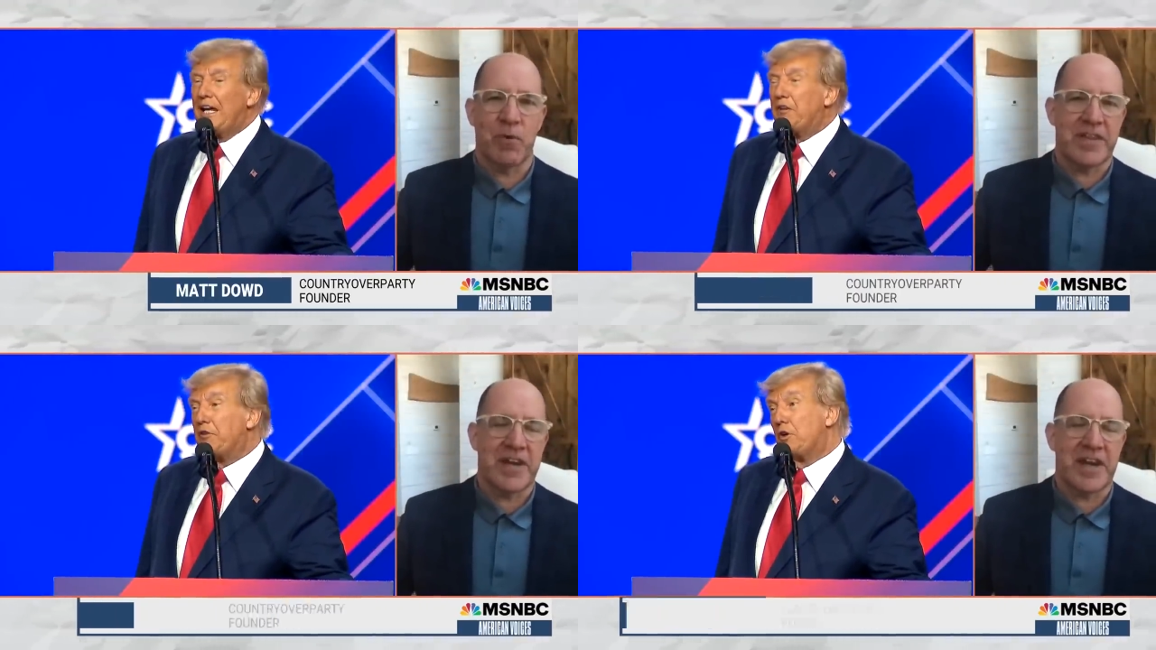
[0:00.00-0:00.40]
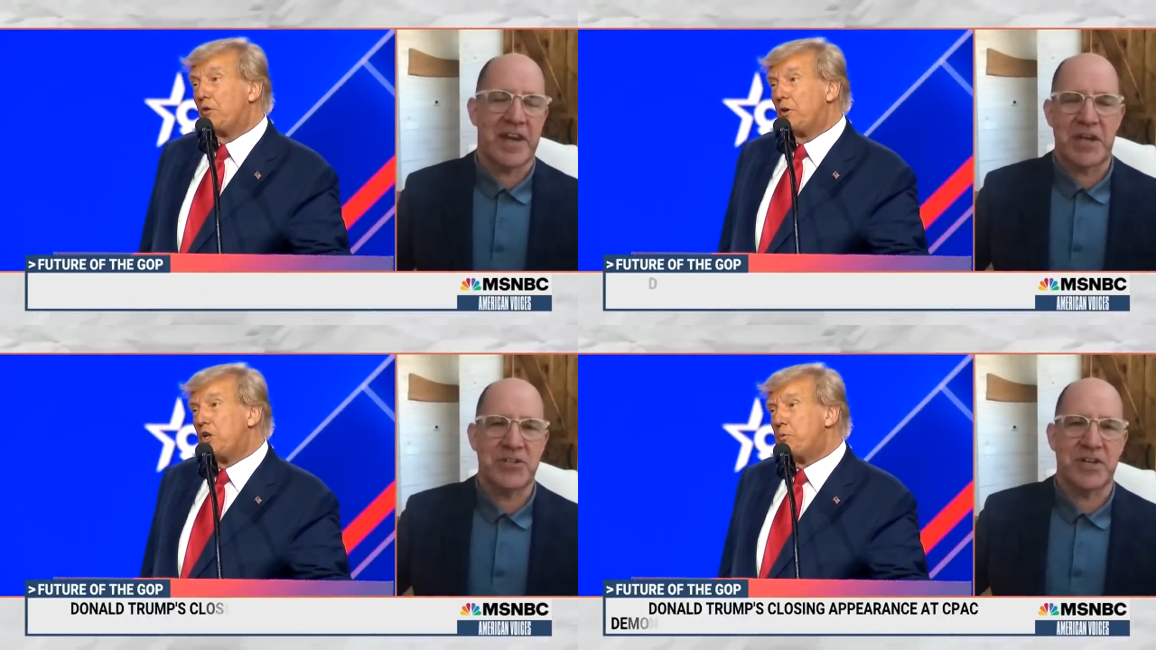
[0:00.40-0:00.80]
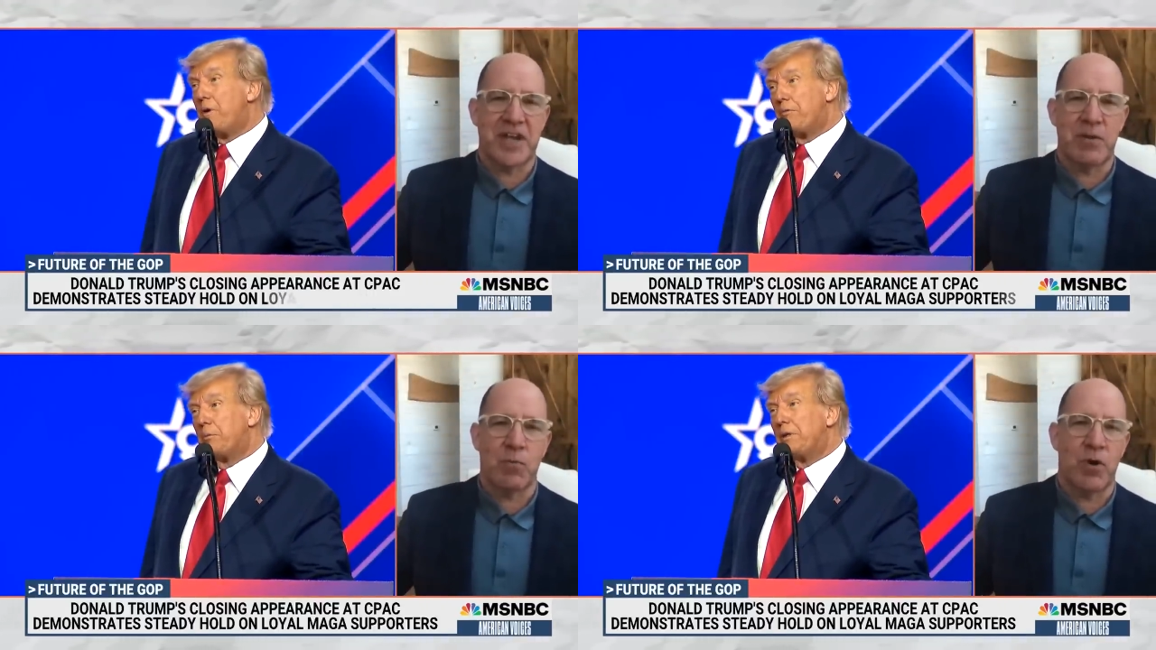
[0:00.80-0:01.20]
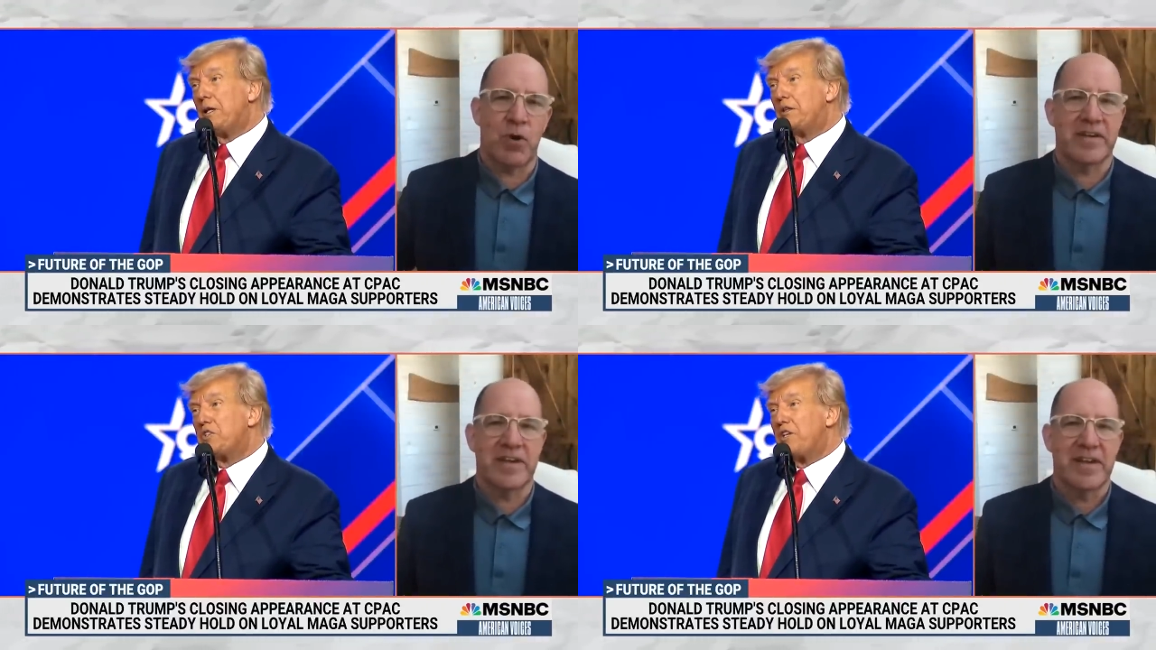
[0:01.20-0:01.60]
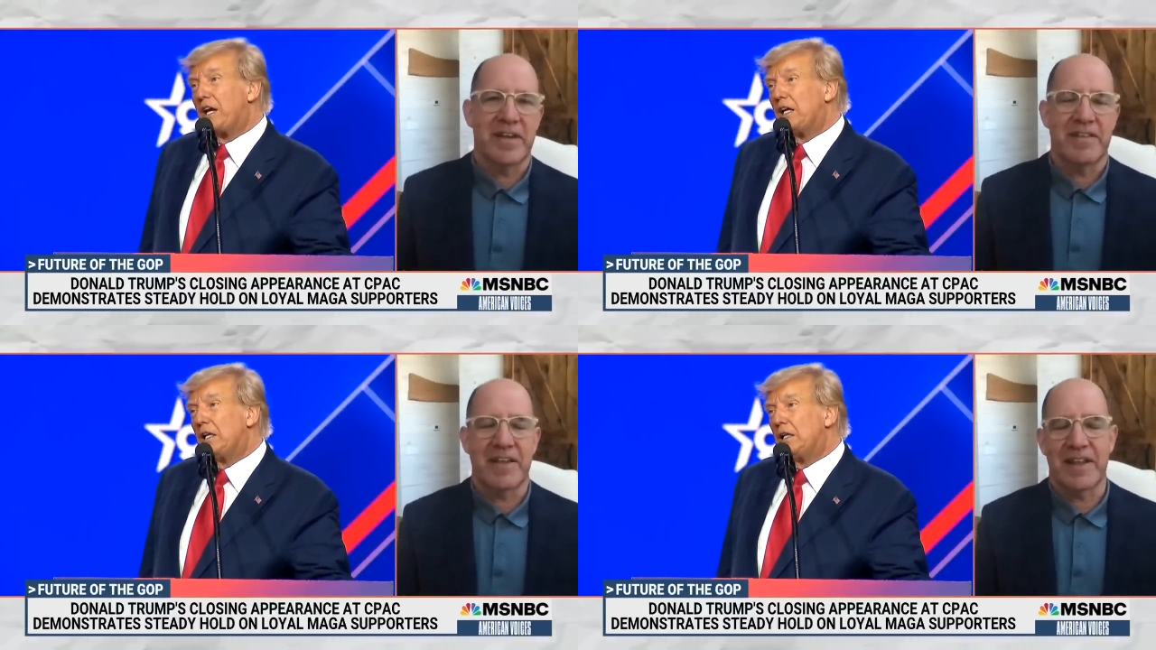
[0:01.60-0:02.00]
Speaker 1: won the nomination, and won
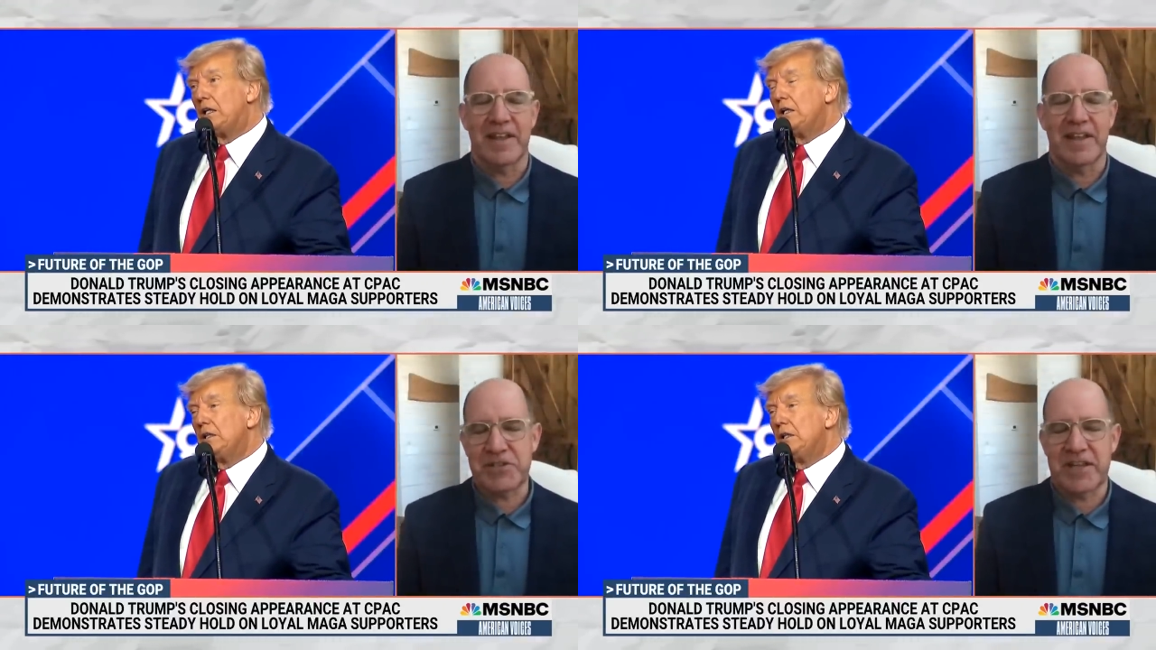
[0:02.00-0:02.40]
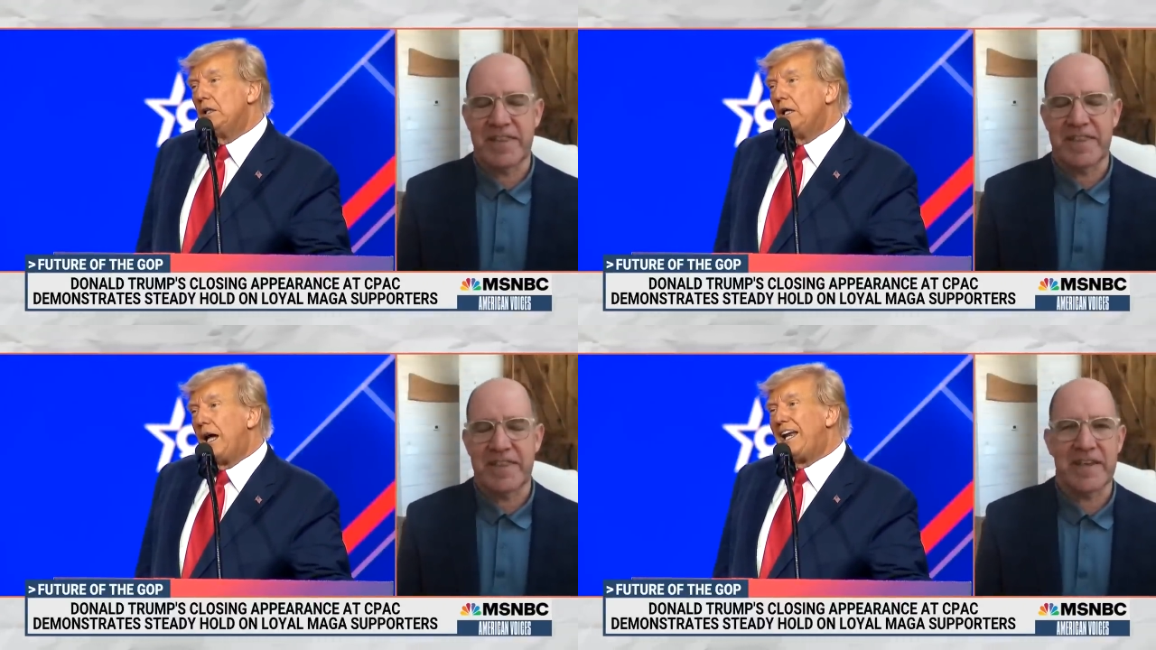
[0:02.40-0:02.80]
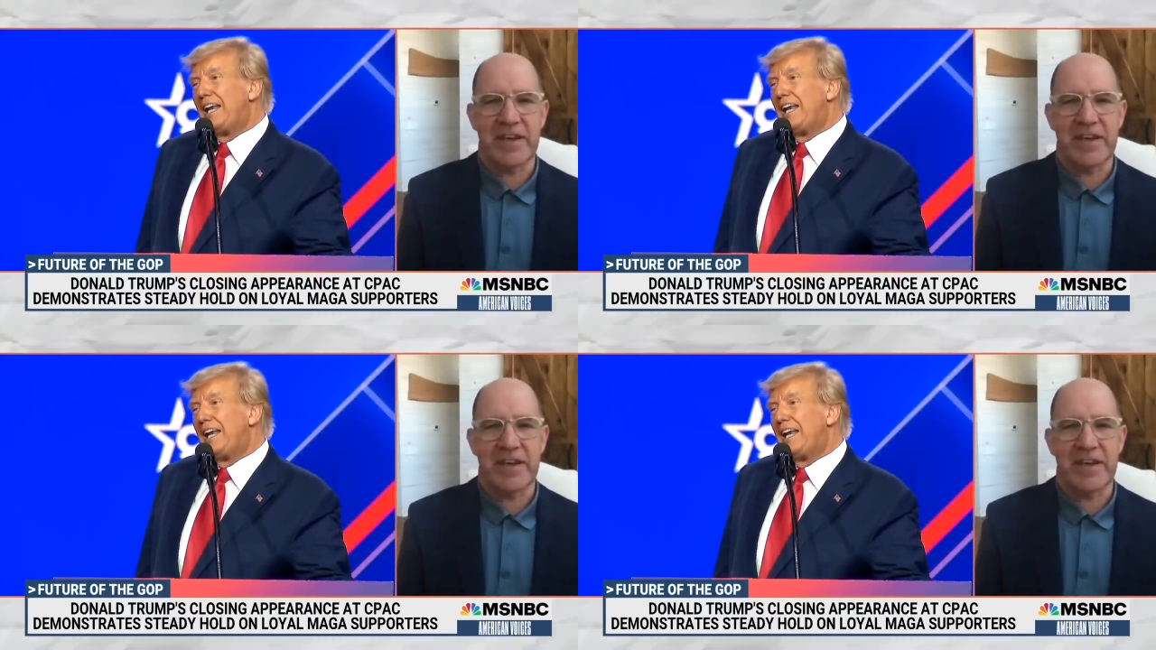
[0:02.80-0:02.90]
the election in that